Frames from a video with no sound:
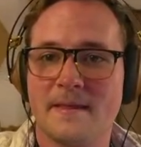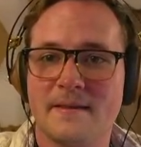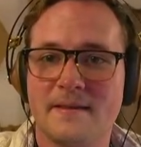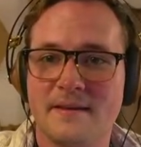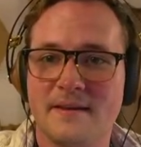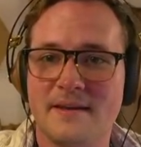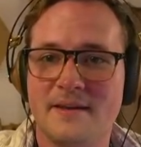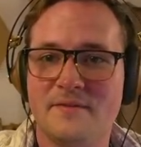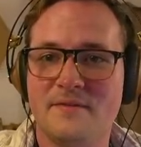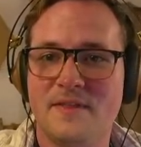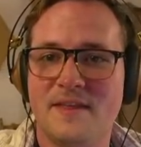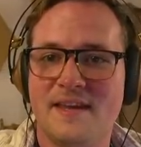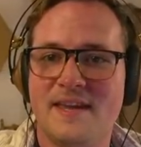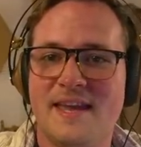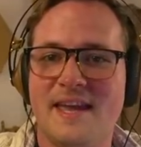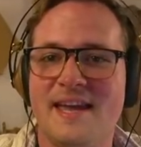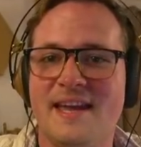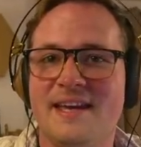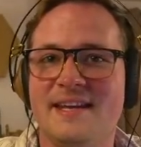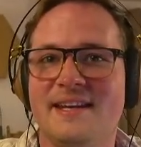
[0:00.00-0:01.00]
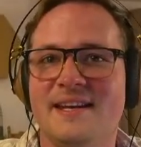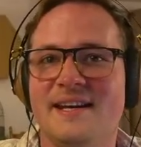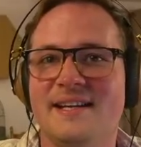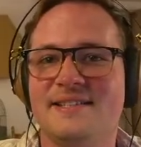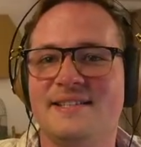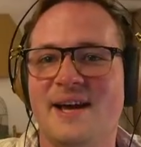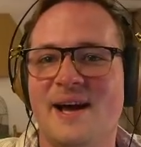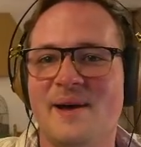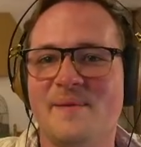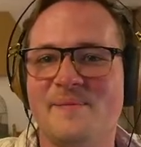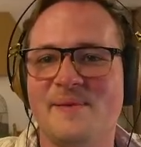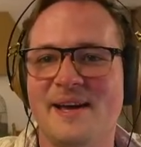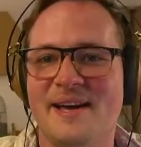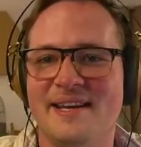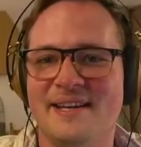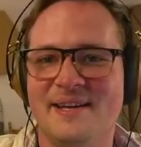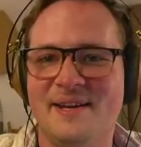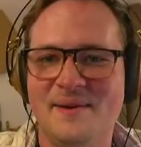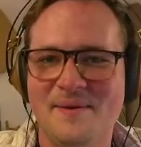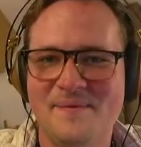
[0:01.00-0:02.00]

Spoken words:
Give the cane a top hat and a